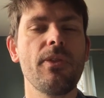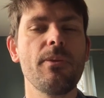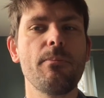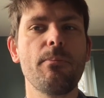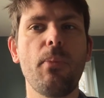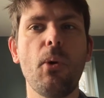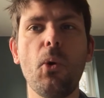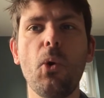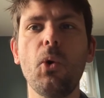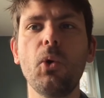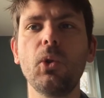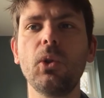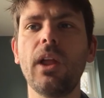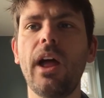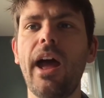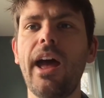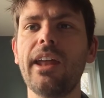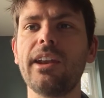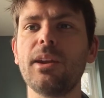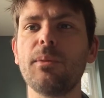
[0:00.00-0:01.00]
Paul
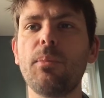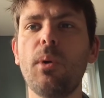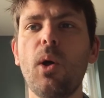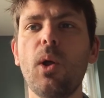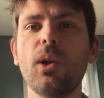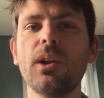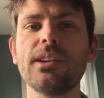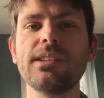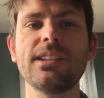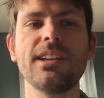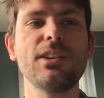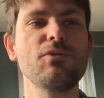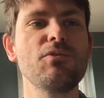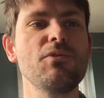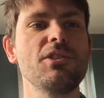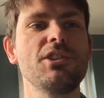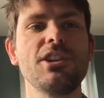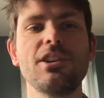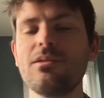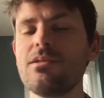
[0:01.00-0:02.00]
and Apollos
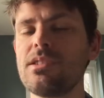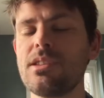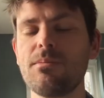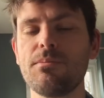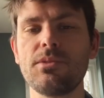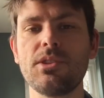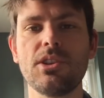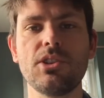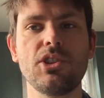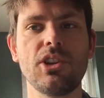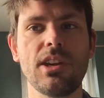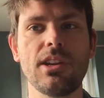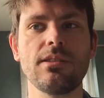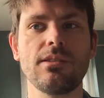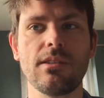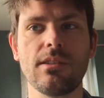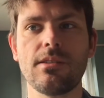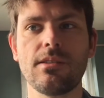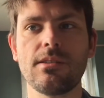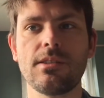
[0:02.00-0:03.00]
introduced them to
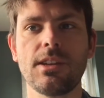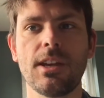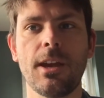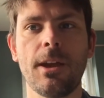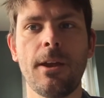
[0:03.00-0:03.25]
Jesus.